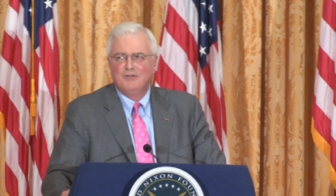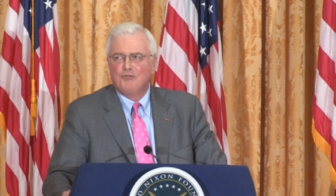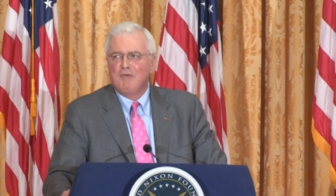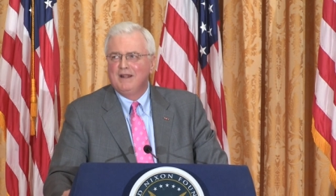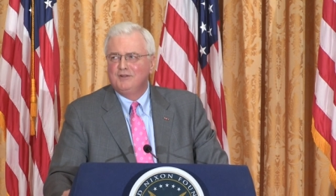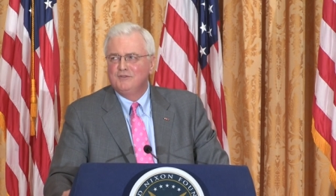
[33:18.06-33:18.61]

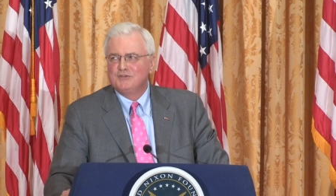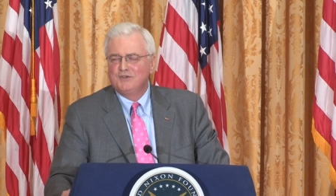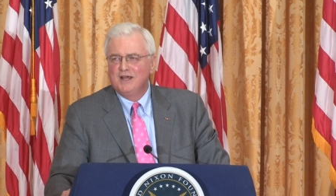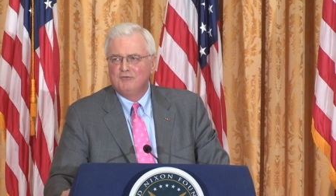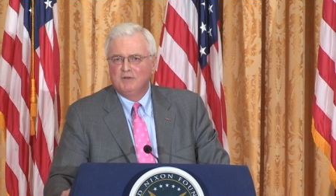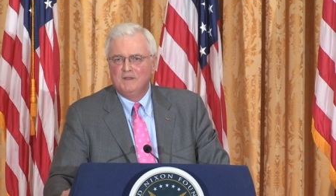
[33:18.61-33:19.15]
threat to this
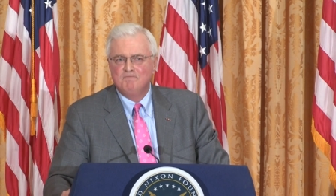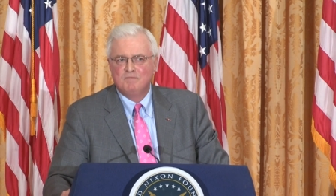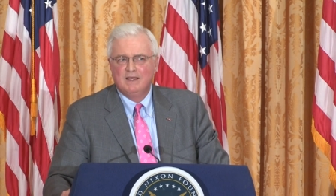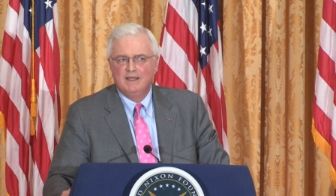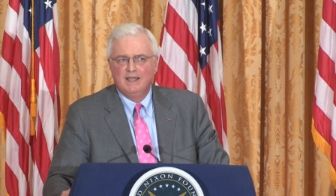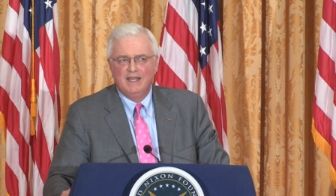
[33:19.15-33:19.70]
country.
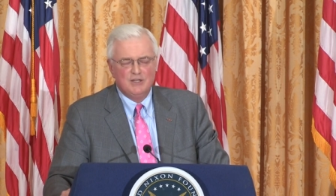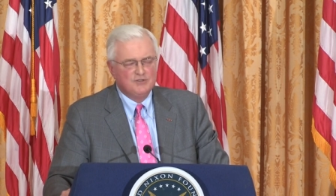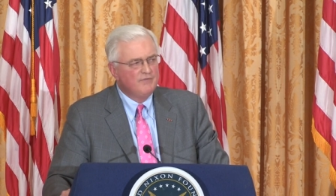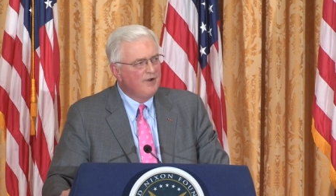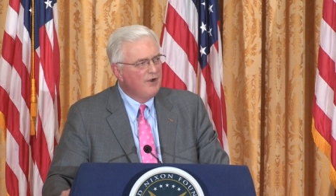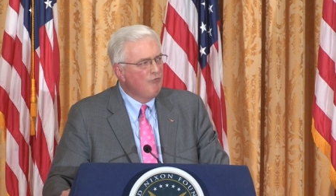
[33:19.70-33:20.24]
It is
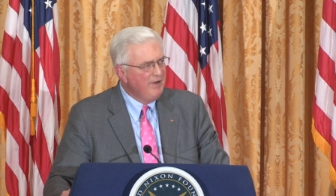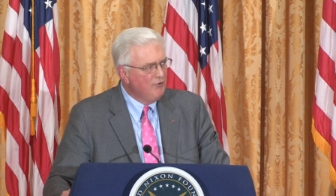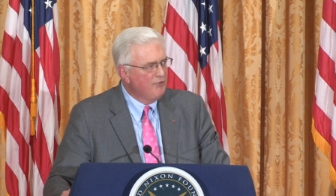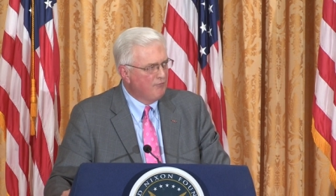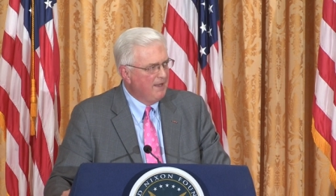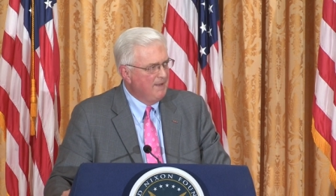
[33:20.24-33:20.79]
a very real
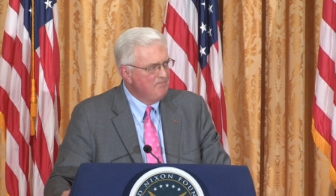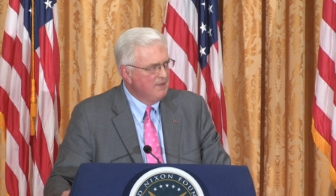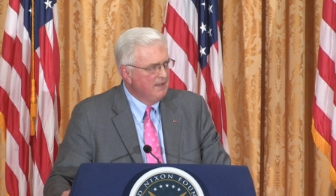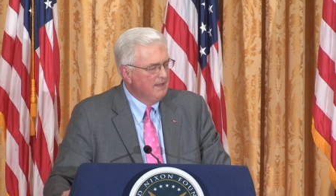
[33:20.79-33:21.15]
threat.